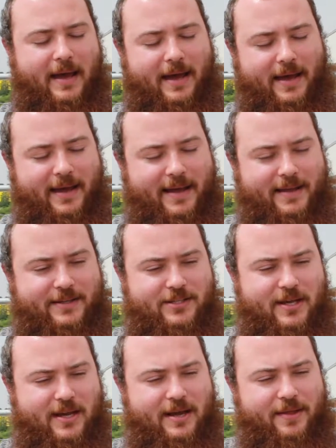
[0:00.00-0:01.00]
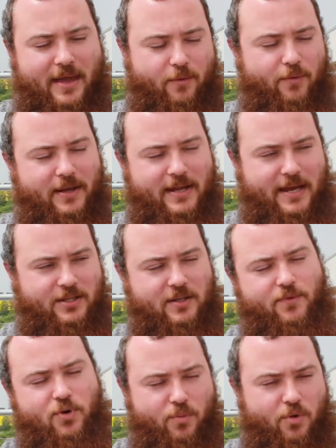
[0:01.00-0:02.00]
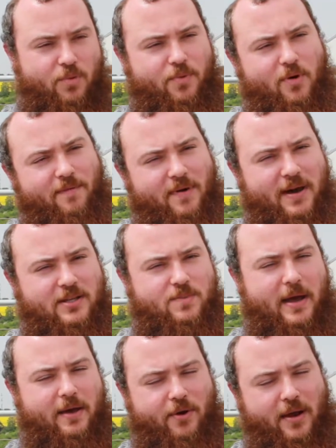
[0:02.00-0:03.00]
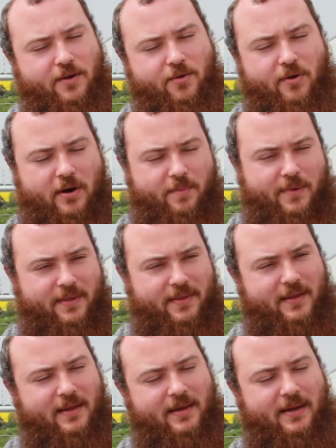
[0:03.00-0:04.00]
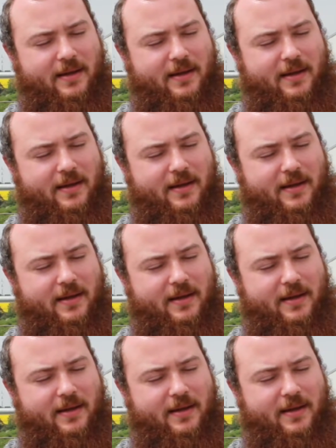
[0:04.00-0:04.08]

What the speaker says: And then we dated few more profiles by radiocarbon.